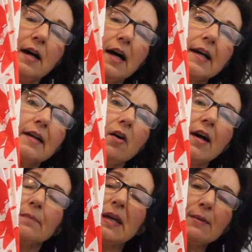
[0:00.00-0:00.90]

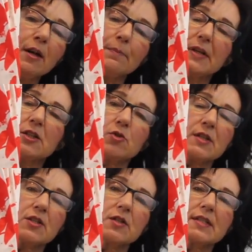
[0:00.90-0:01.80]
maybe on
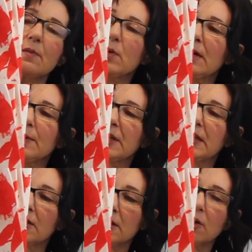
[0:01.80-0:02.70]
Pinterest or somewhere about a
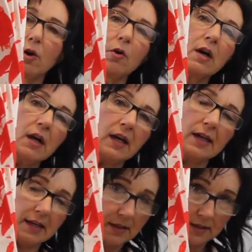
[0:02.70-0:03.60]
year ago,
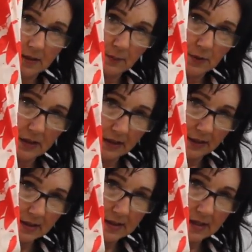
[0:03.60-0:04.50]
in a print
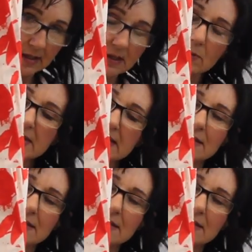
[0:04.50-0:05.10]
like this, and it was